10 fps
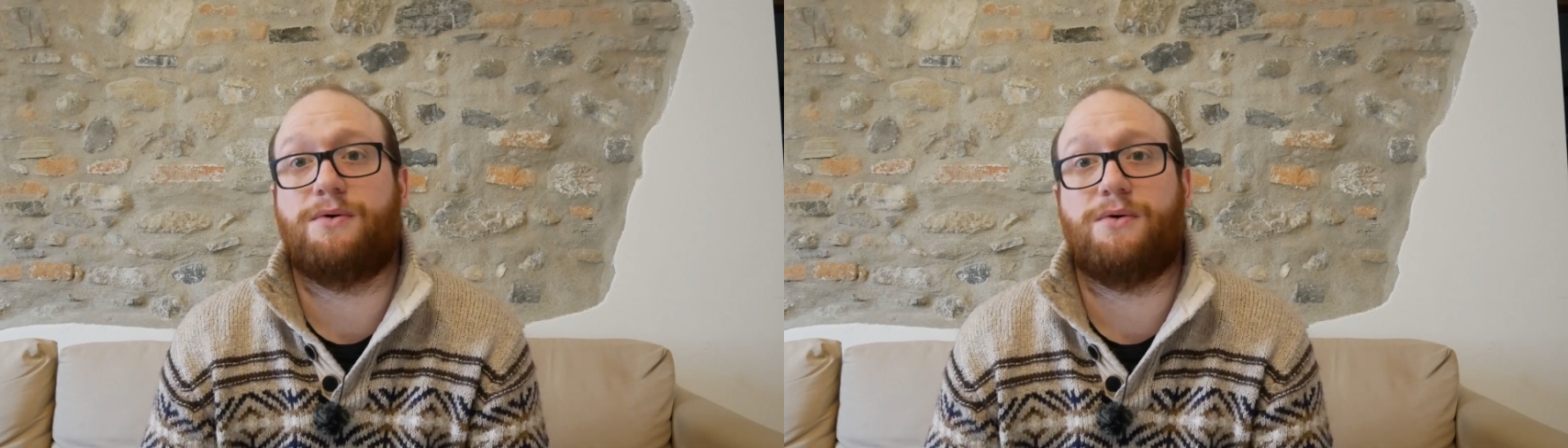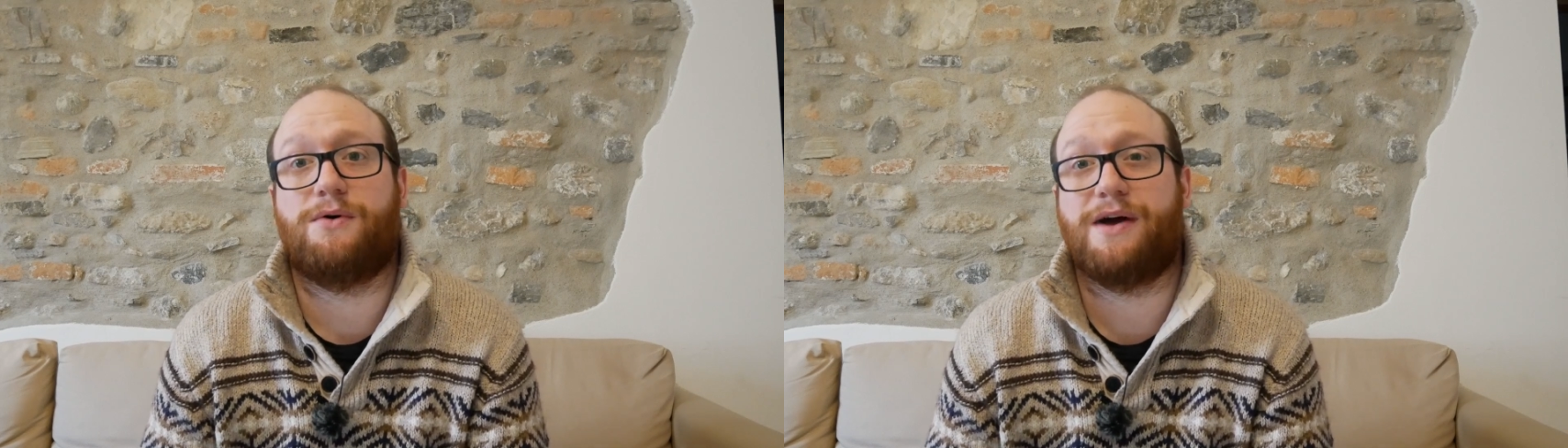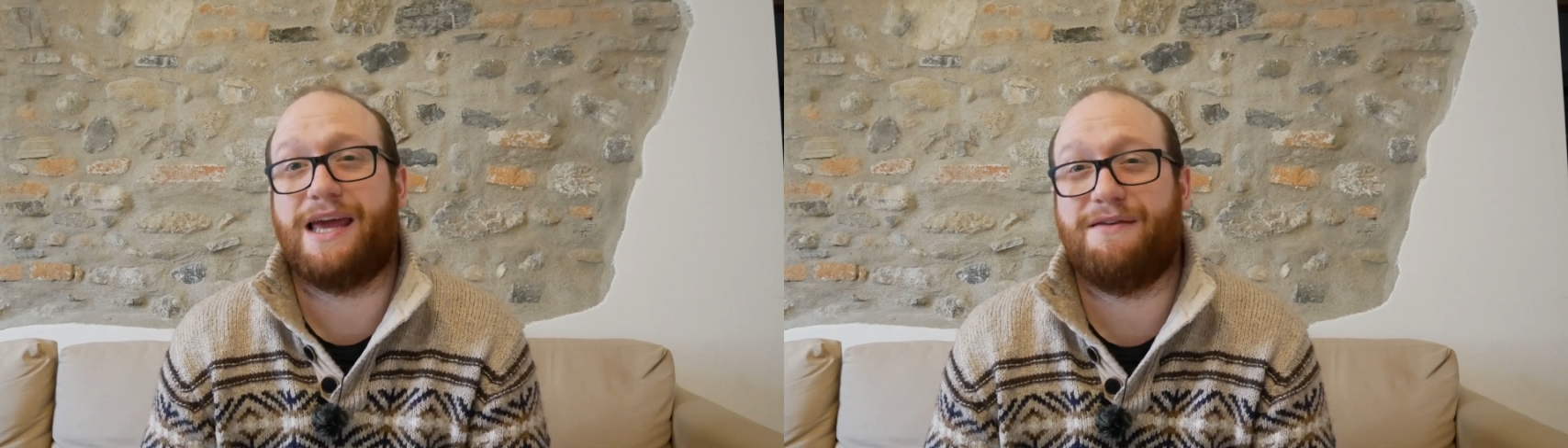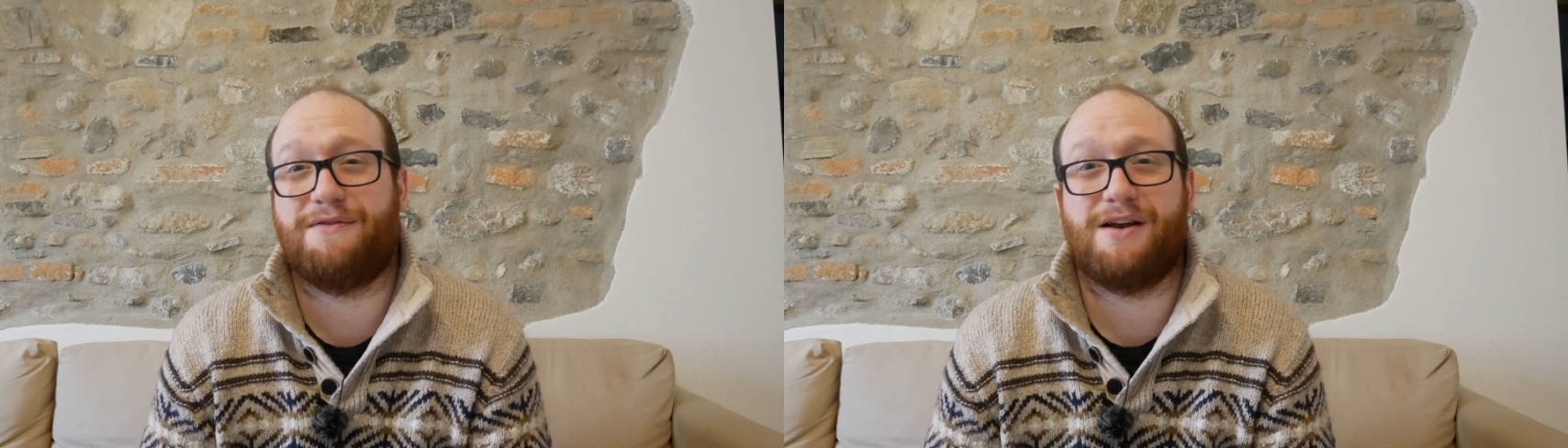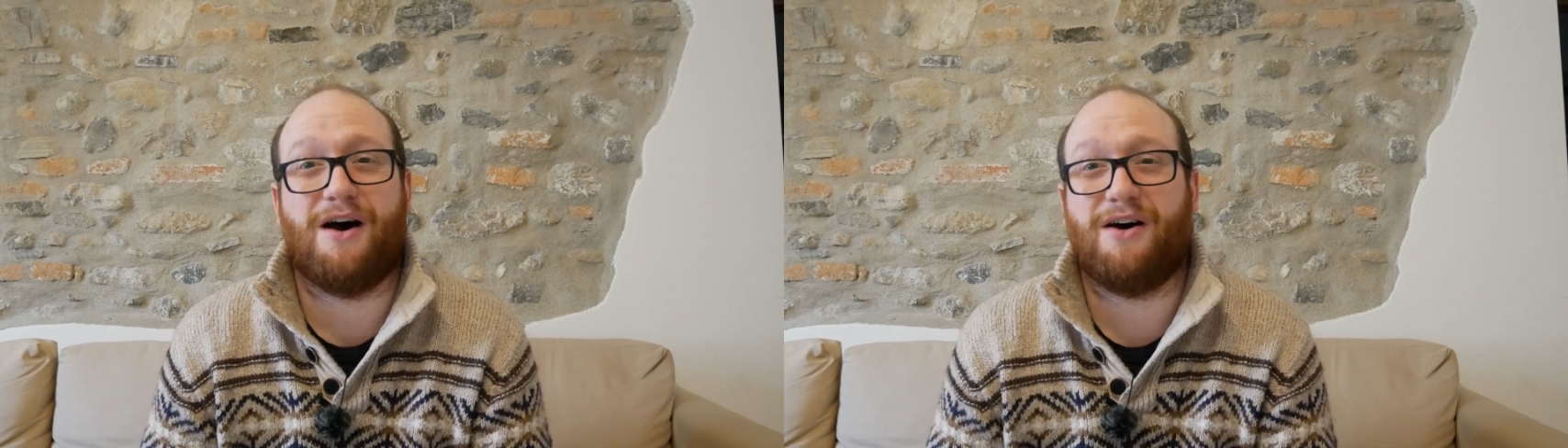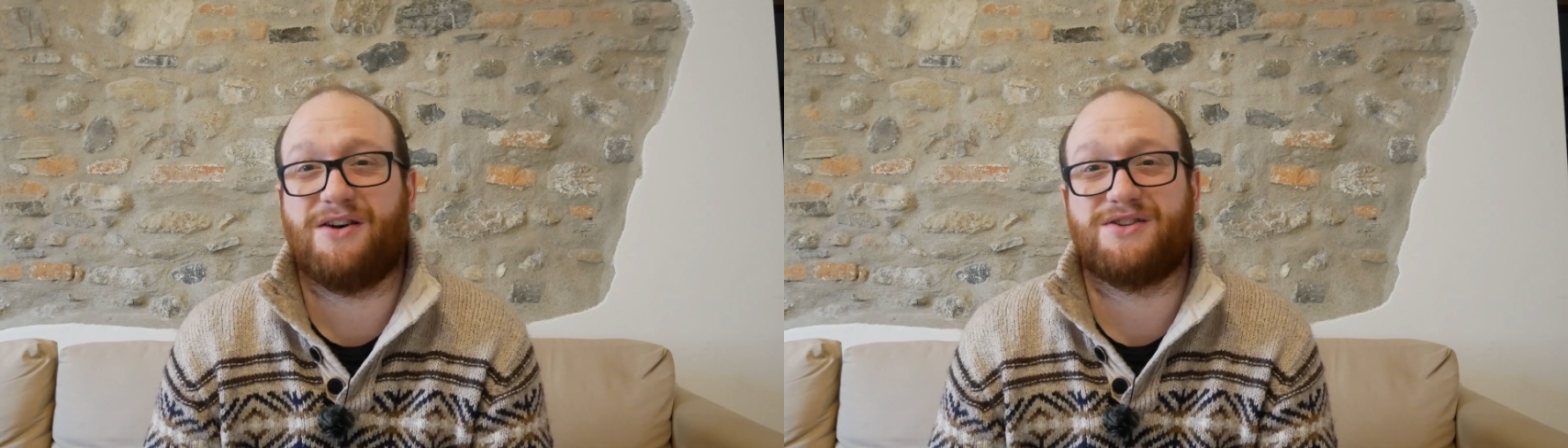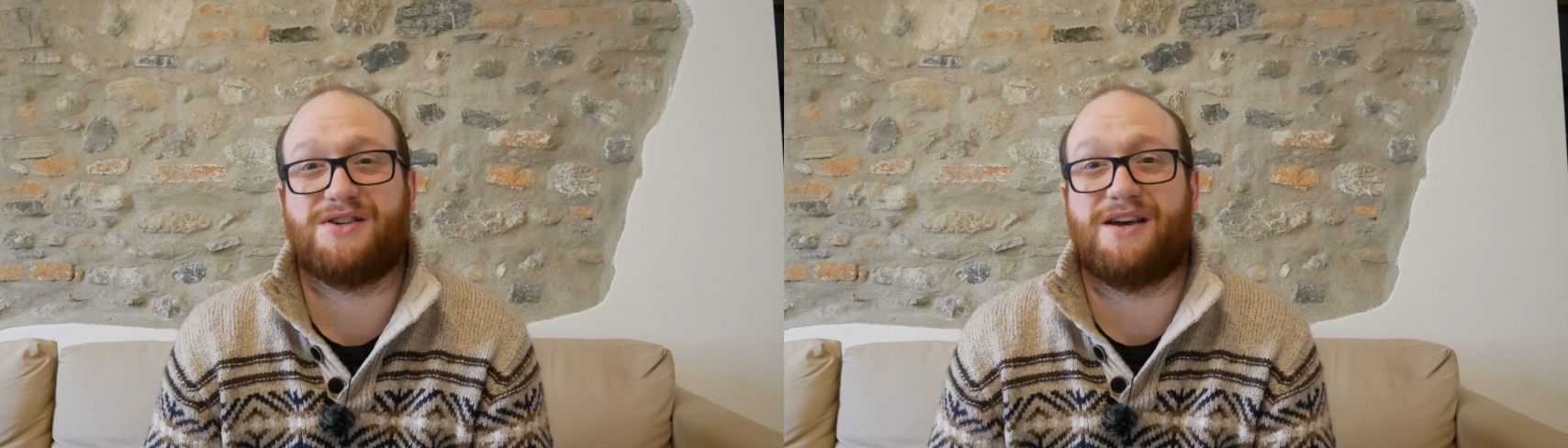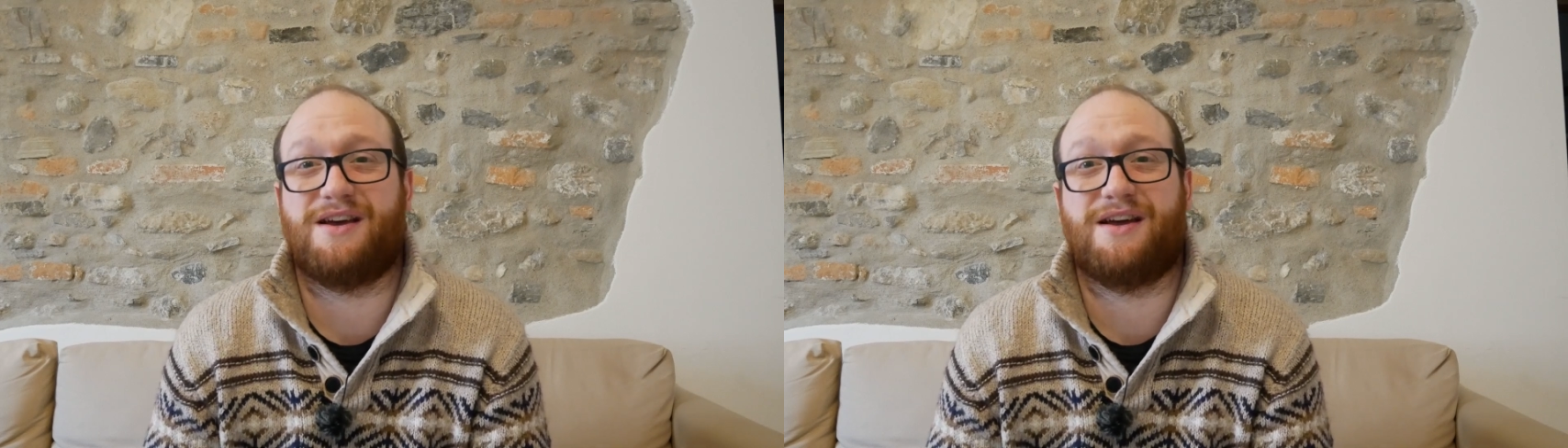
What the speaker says: or even ask